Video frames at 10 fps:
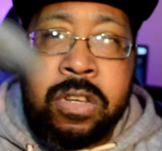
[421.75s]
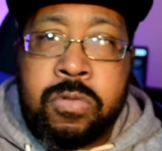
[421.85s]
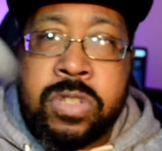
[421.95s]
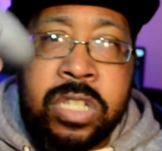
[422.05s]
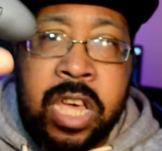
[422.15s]
no
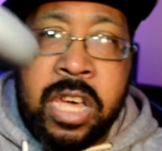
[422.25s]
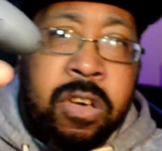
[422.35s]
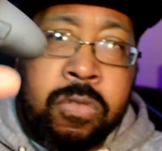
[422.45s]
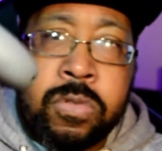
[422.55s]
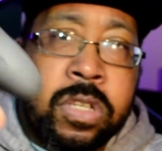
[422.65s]

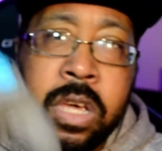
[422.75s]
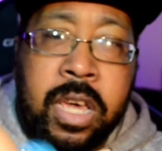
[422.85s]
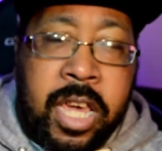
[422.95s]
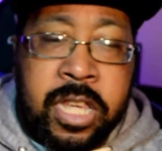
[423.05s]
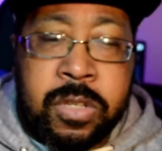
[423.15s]
sound,
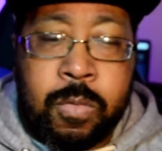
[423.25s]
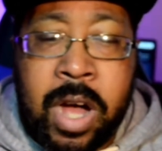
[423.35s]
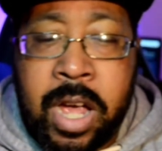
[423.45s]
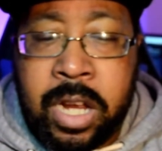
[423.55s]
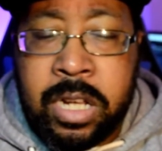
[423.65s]
it's
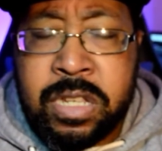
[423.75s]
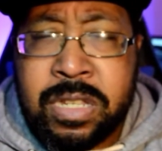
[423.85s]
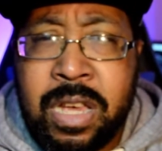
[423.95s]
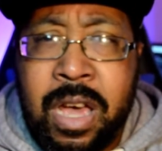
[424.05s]
wireless.